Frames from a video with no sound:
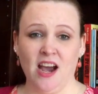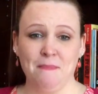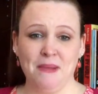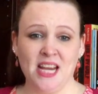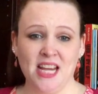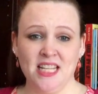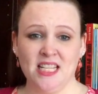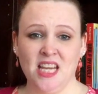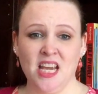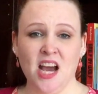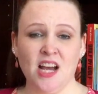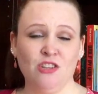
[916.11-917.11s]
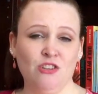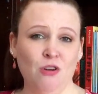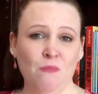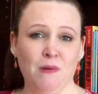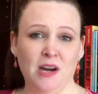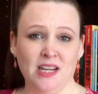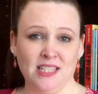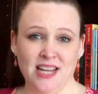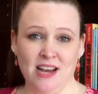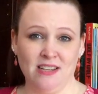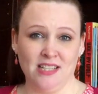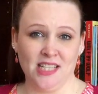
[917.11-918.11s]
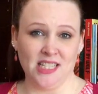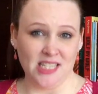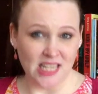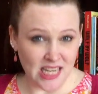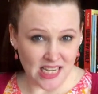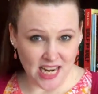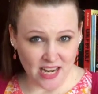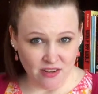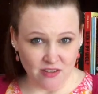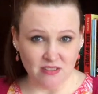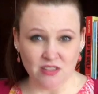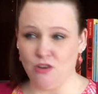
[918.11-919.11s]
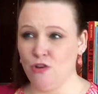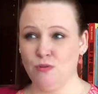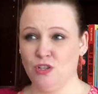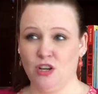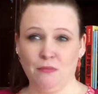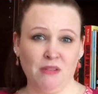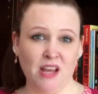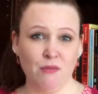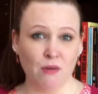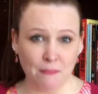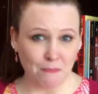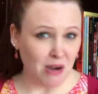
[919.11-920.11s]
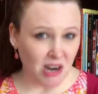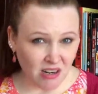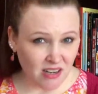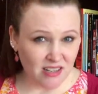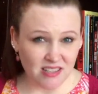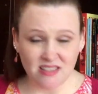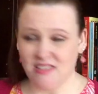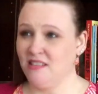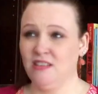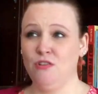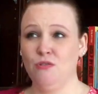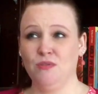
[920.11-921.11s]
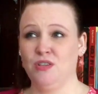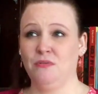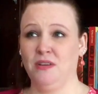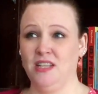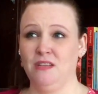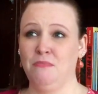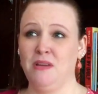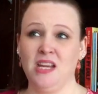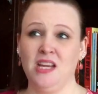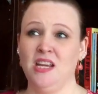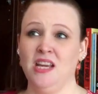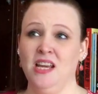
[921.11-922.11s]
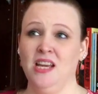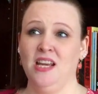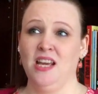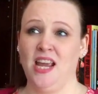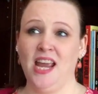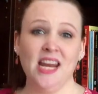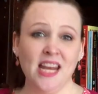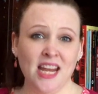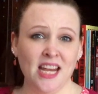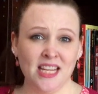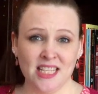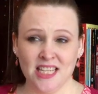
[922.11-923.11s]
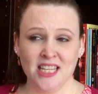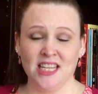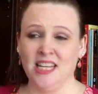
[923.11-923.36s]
Because he got so bogged down in the details and who was going to play what parts and who was going to be in it,